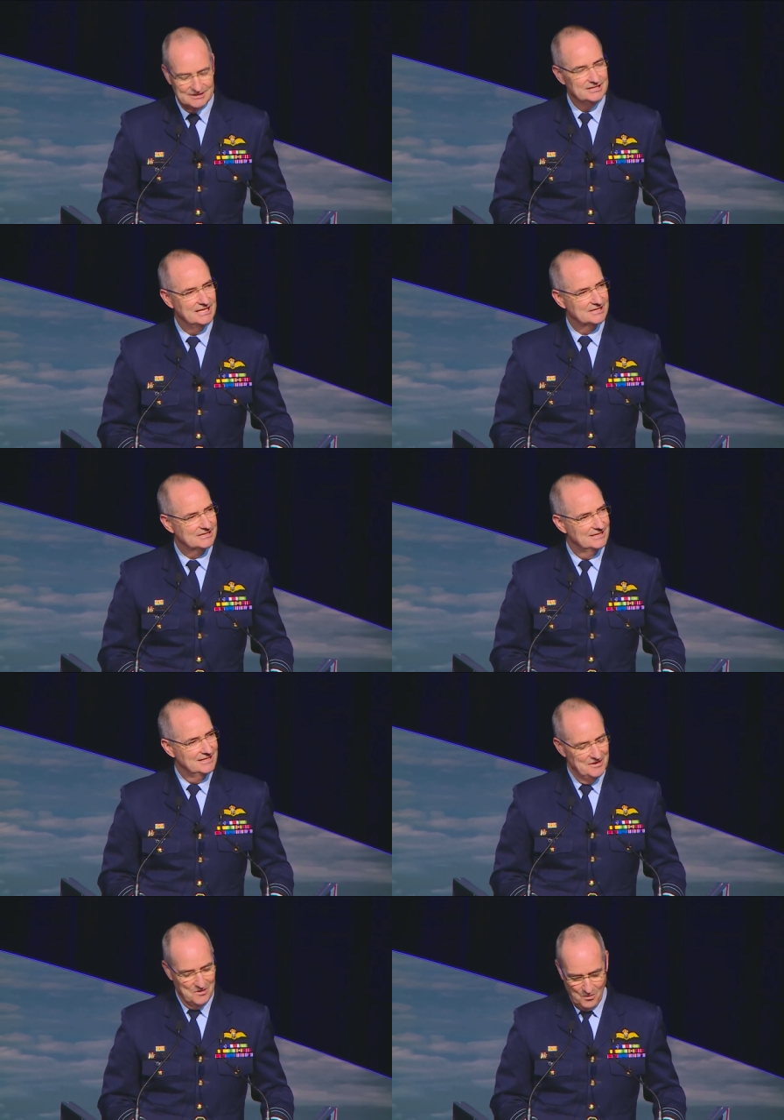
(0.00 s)
to just
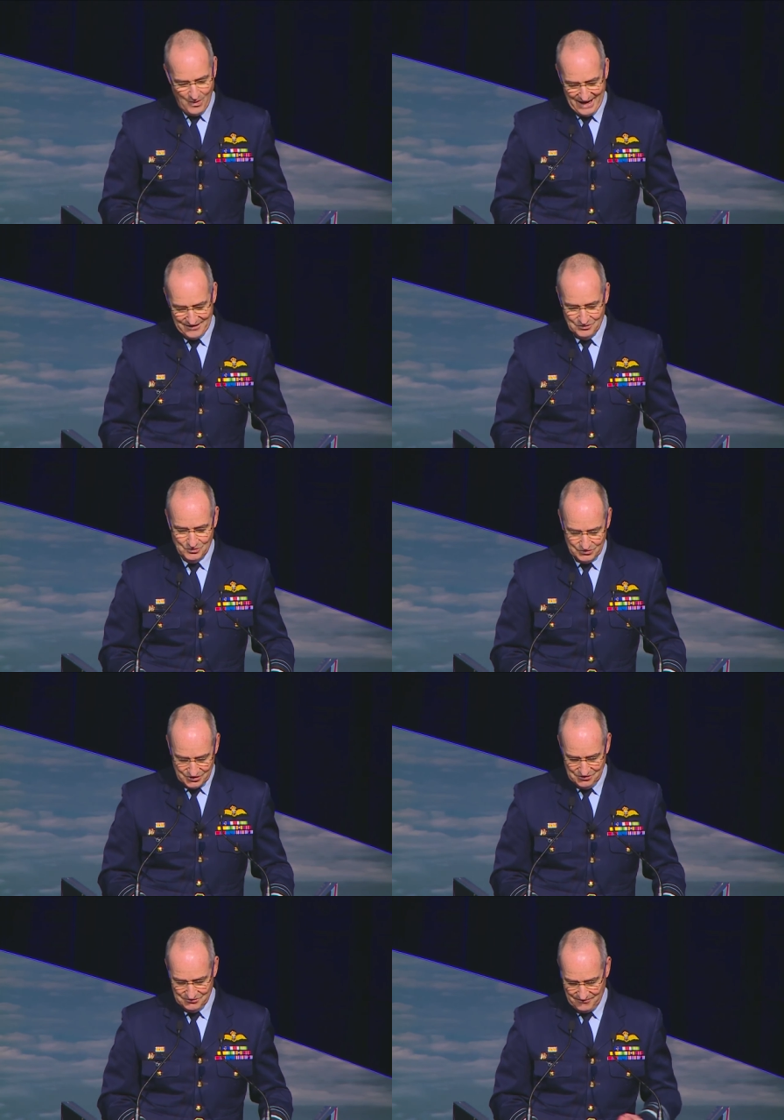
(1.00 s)
one or
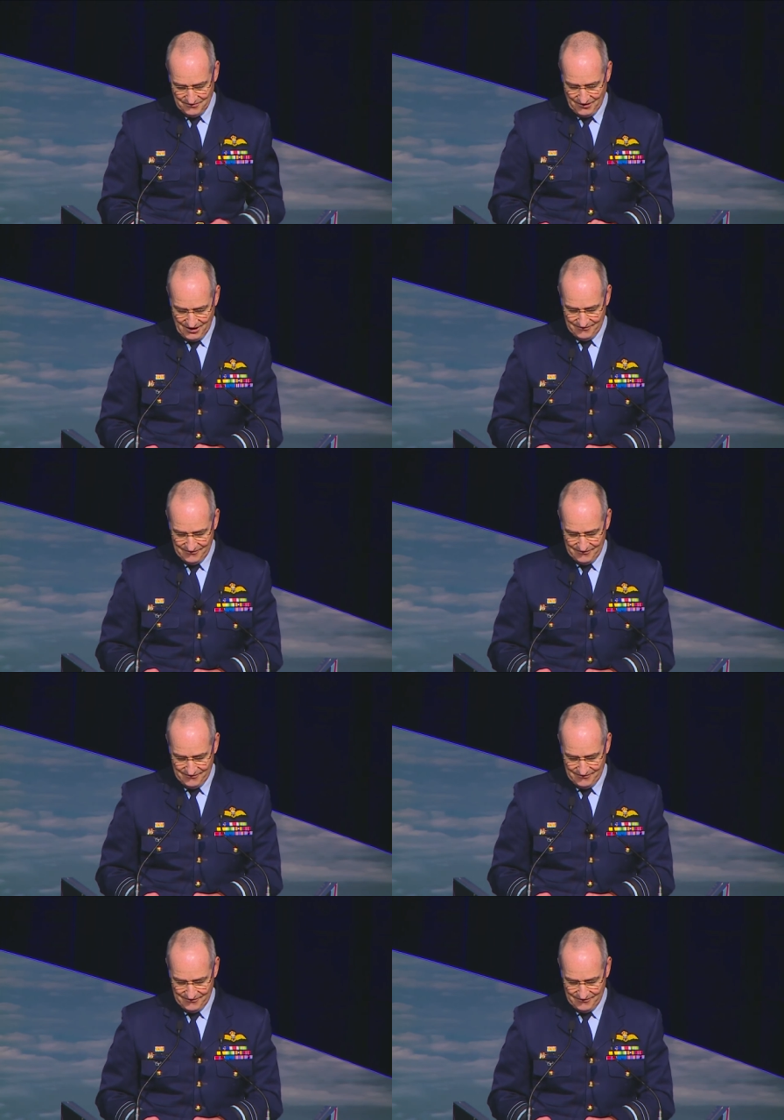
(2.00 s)
two of the five